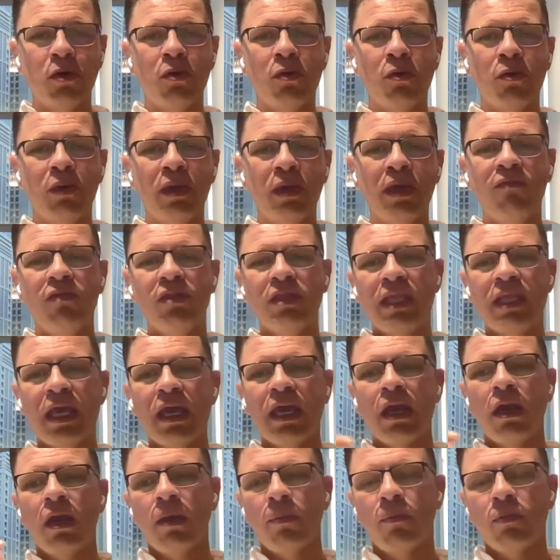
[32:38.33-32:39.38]
So even
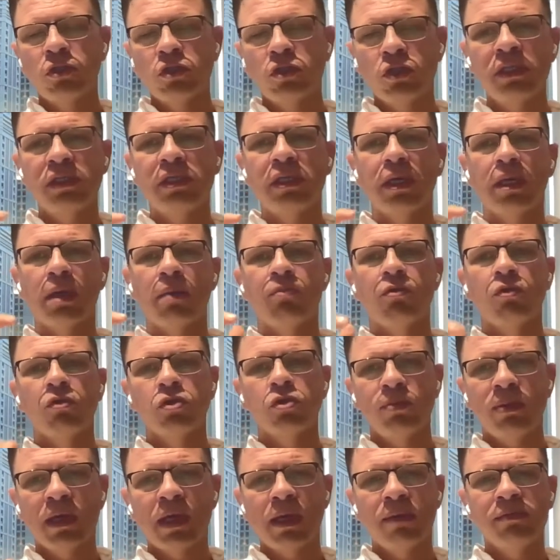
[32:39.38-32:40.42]
taking an opportunistic
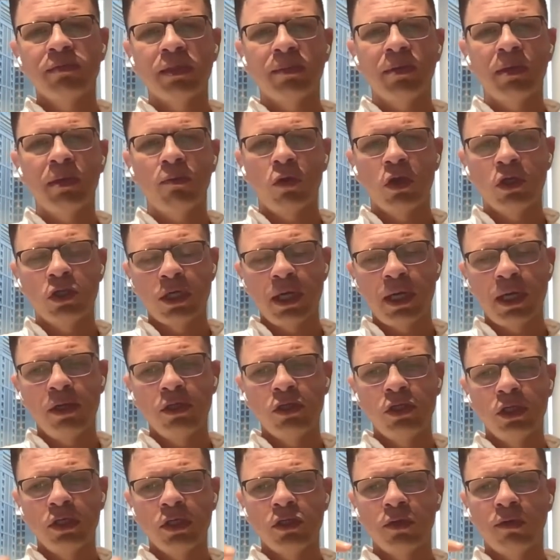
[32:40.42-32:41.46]
approach becomes a bit more
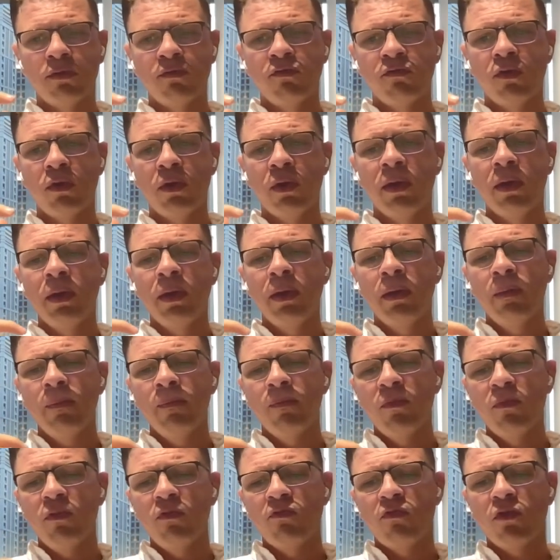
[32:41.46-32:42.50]
challenging. So for
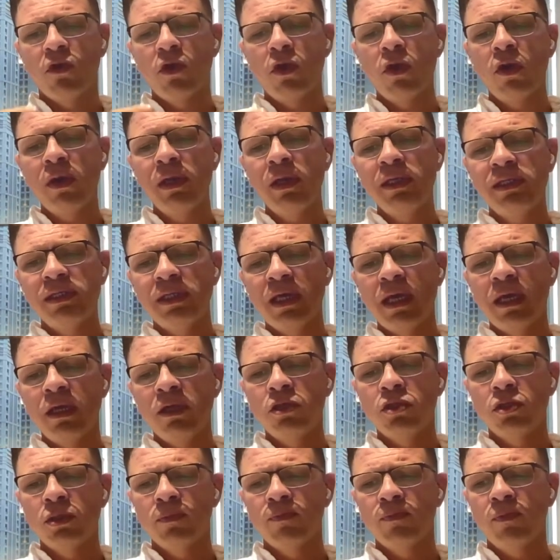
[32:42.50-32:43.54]
early
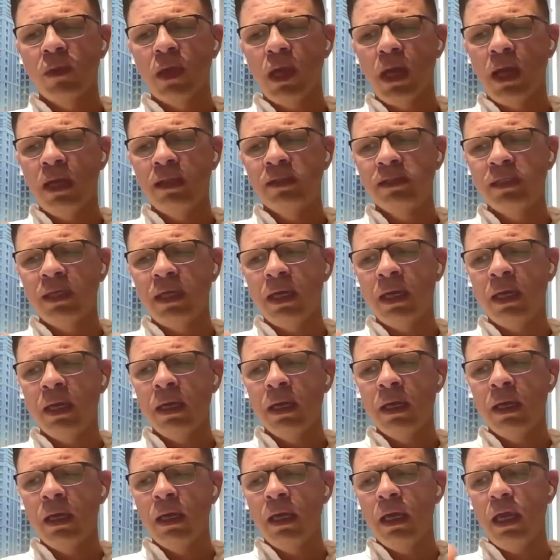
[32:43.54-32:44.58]
stage, I'd
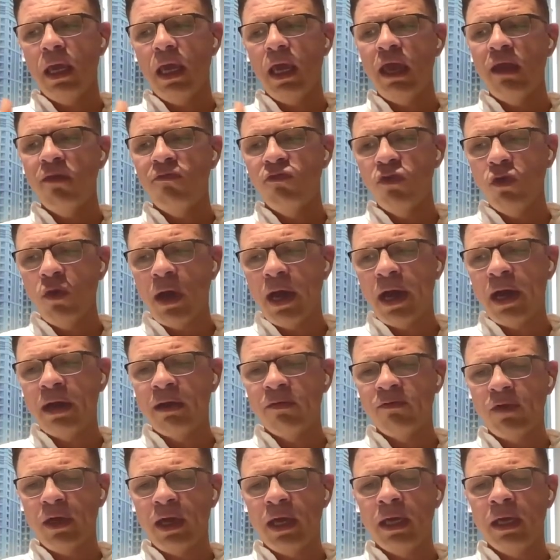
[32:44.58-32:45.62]
say if you
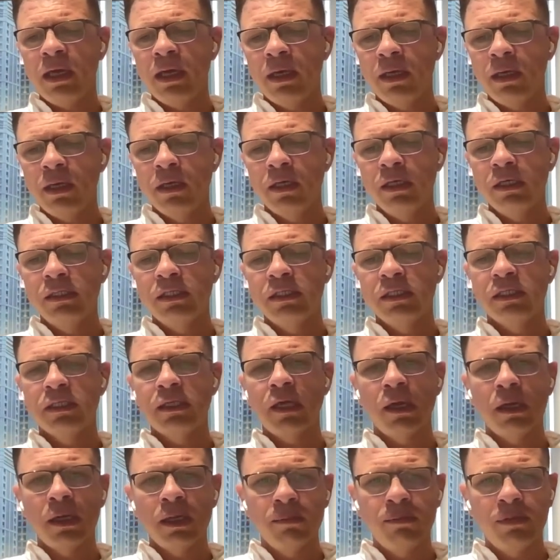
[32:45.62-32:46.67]
have a
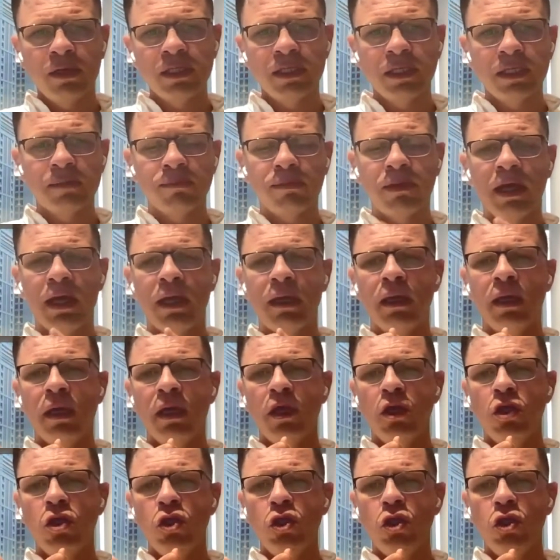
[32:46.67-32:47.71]
solid business plan,
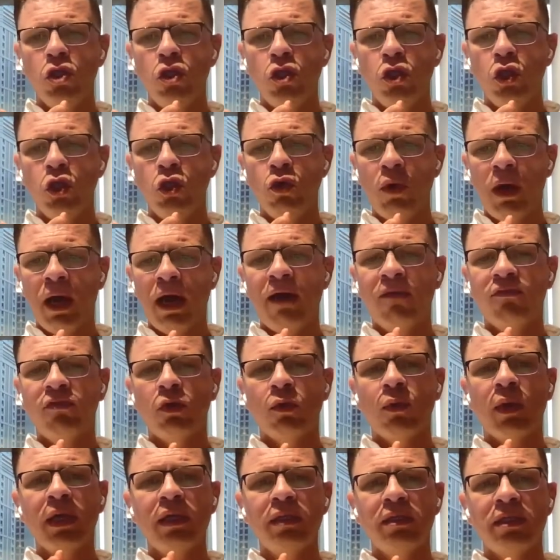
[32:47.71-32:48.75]
you
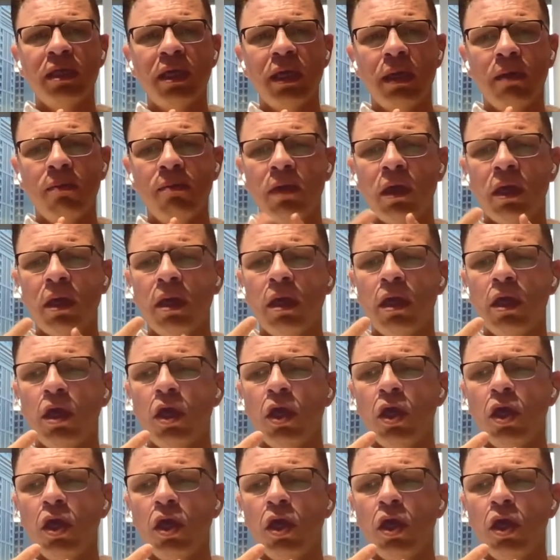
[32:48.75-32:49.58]
have the right team,